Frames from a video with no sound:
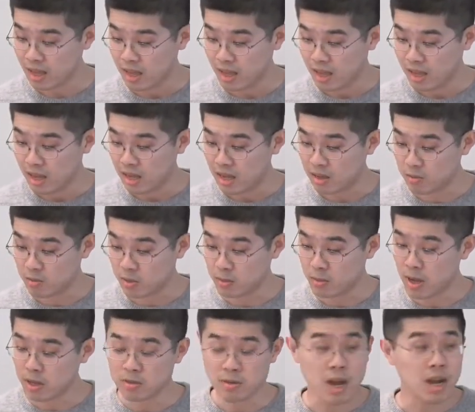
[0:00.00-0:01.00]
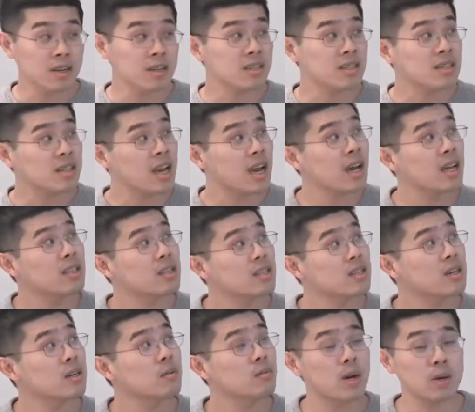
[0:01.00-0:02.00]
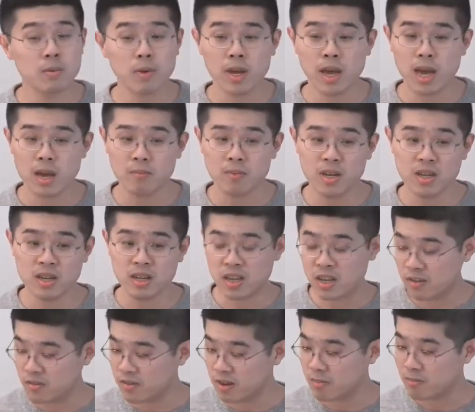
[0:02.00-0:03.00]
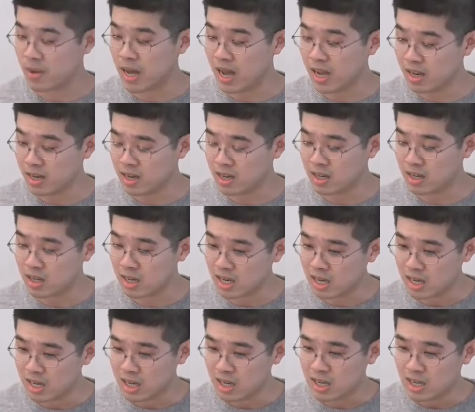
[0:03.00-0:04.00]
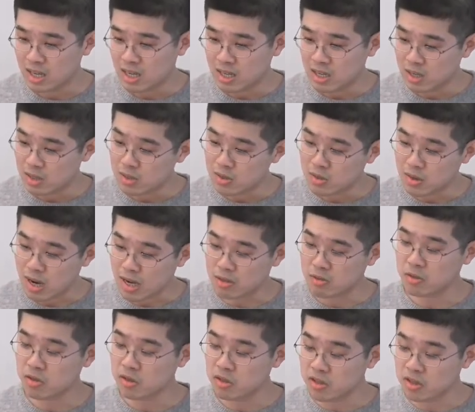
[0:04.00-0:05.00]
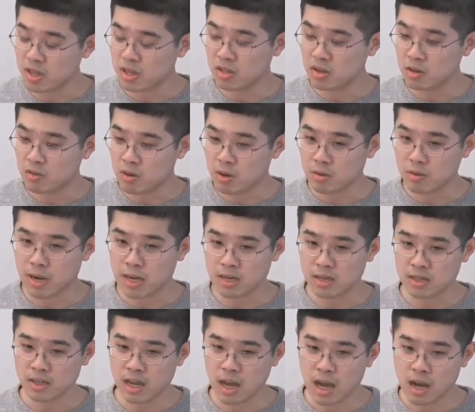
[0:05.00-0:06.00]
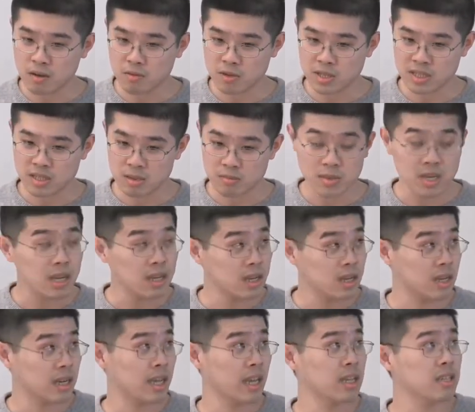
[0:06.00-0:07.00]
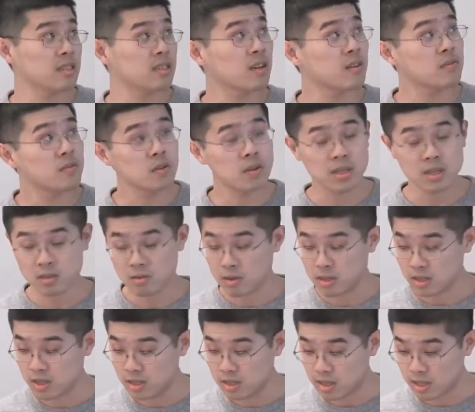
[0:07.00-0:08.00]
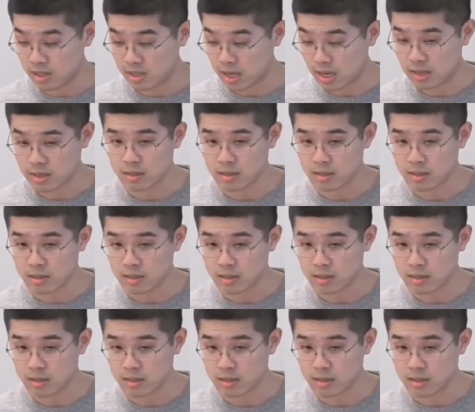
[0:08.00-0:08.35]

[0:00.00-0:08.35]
And we want to understand uh, what will happen if a buyer try to use a no-regret learning algorithm against a fully strategic seller